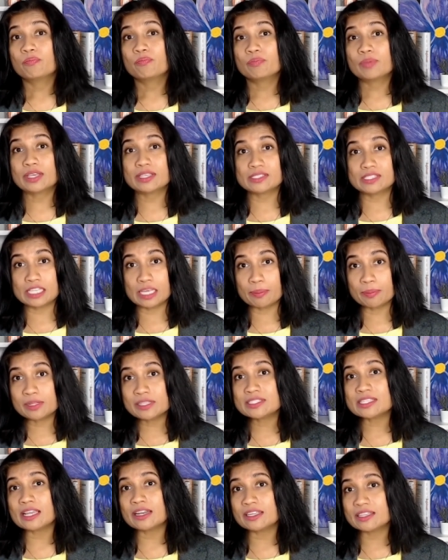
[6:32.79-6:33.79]
because
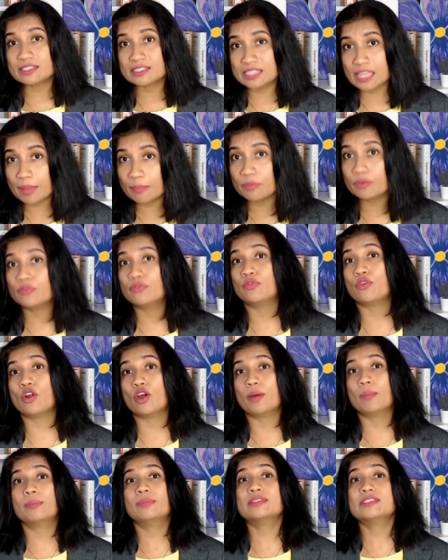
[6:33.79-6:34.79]
T-bills are exempt
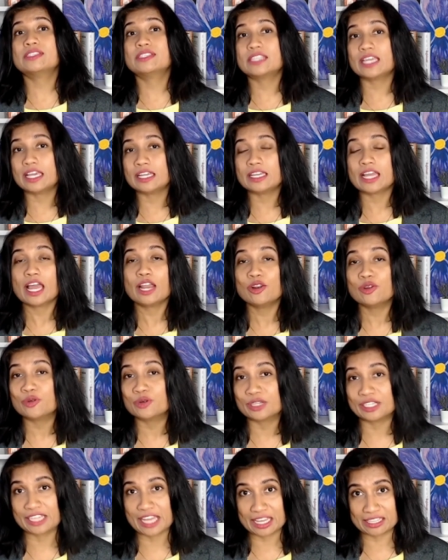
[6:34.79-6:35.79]
from state and
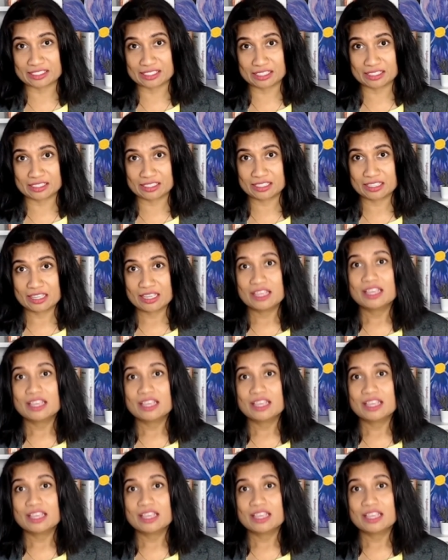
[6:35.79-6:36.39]
local taxes.